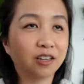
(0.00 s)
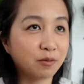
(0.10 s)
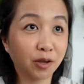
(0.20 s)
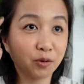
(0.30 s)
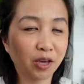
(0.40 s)

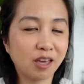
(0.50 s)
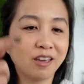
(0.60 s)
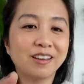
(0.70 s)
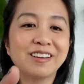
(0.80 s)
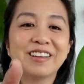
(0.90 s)
Am I
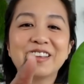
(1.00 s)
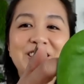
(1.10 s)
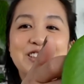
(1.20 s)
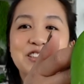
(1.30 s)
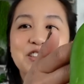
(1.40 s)
okay?
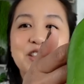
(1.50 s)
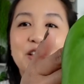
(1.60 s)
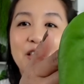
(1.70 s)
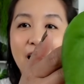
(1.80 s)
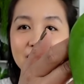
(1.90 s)
This is the
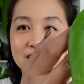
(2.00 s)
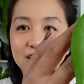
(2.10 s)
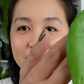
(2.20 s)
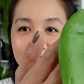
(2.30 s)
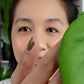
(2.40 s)
last
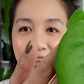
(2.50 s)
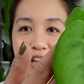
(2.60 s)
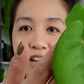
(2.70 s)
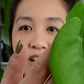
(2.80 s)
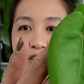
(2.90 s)
leaf
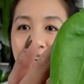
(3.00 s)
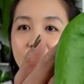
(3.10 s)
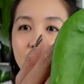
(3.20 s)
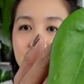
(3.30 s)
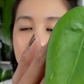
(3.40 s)
that
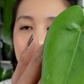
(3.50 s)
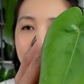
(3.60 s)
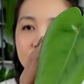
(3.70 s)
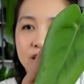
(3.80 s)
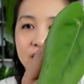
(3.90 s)
came in
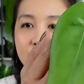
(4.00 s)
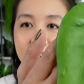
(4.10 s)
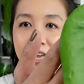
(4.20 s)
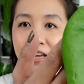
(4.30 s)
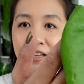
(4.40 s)
on it.
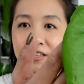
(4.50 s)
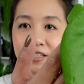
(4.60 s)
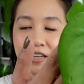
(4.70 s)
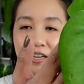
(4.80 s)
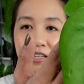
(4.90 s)
And
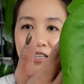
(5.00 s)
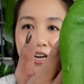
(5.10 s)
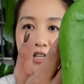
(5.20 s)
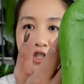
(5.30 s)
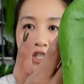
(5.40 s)

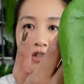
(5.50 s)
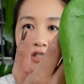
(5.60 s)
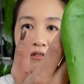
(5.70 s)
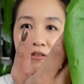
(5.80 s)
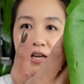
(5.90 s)
yeah, she
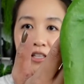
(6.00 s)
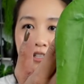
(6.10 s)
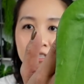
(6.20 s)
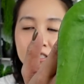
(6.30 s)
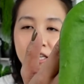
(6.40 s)
looks
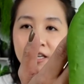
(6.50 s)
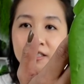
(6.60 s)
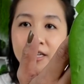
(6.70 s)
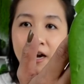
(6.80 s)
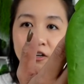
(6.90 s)
violent and
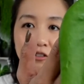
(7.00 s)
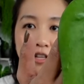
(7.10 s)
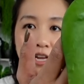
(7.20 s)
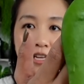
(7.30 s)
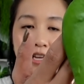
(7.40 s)

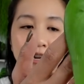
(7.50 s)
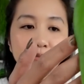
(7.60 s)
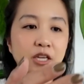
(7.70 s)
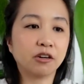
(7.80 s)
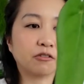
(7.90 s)
dagger-like, and I'm
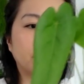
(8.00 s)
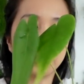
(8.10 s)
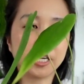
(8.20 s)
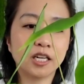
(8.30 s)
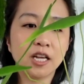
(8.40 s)
here for
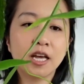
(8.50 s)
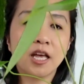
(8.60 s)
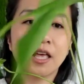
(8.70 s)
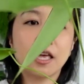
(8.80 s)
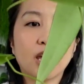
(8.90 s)
it.
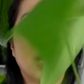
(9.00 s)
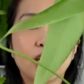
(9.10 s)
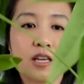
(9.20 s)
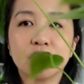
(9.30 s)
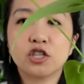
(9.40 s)

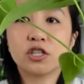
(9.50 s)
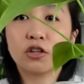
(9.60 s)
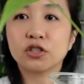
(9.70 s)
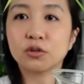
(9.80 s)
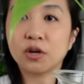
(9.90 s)
And she's
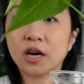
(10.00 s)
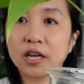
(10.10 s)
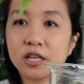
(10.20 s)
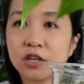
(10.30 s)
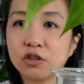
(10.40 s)
also
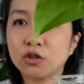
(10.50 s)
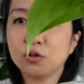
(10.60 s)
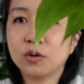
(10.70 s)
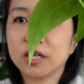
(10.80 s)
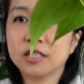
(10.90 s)
got a new
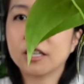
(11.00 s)
one